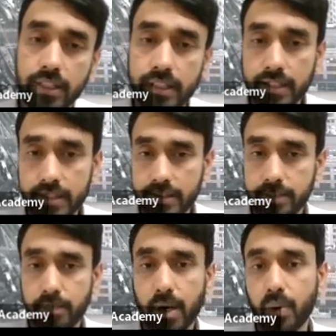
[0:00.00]
these
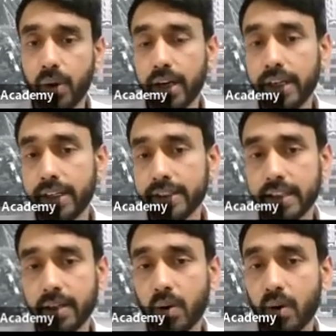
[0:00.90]
boundaries
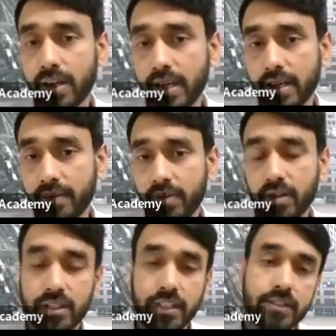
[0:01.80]
and content
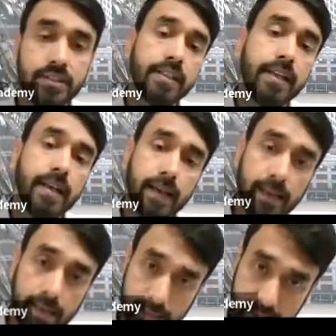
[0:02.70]
for this.
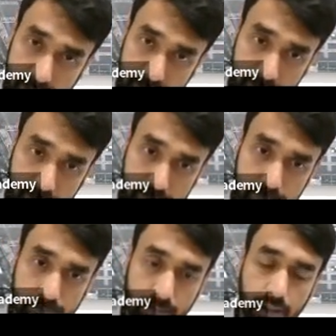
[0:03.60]
And
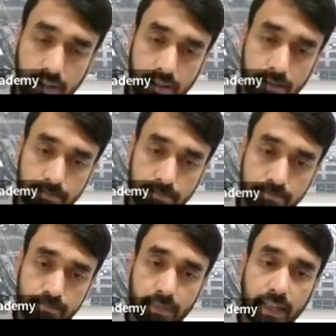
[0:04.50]
the
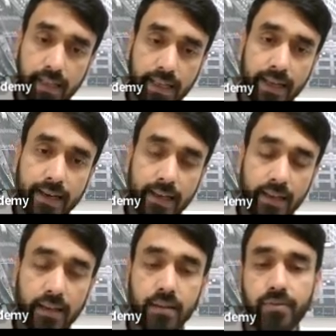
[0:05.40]

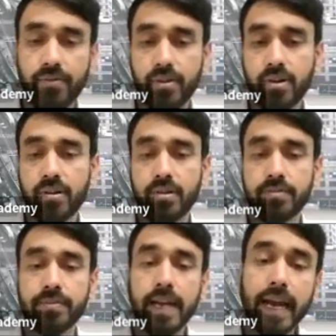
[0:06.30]
canal
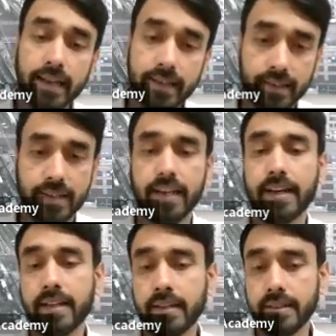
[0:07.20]
for adductor
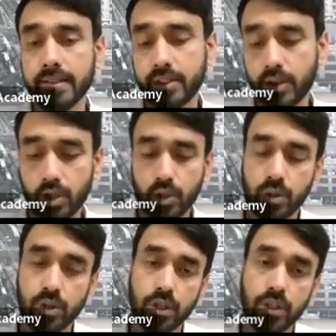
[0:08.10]
canal.
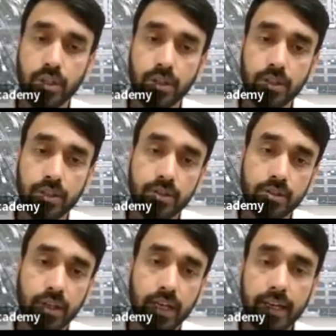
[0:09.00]
So
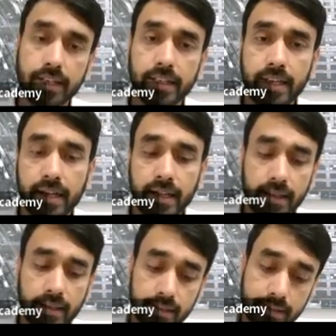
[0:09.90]
adductor
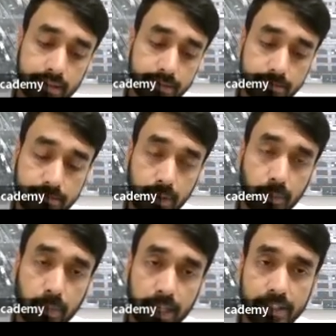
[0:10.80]
canal, you
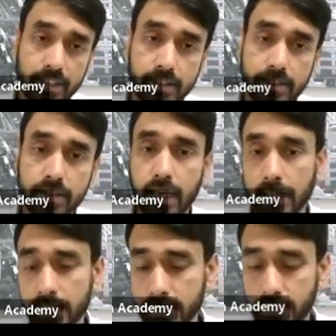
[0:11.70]
mentioned
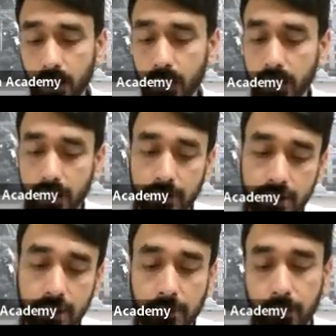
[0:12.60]
its boundary,
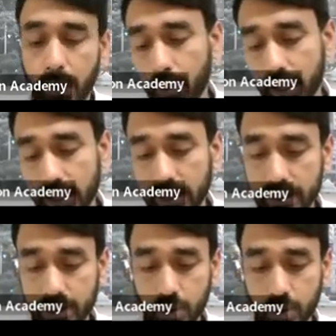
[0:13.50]
but the boundary
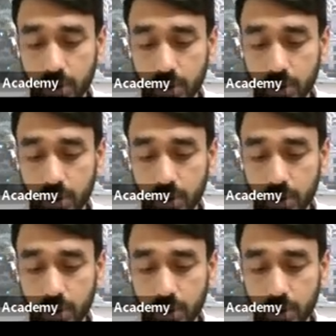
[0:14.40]
issue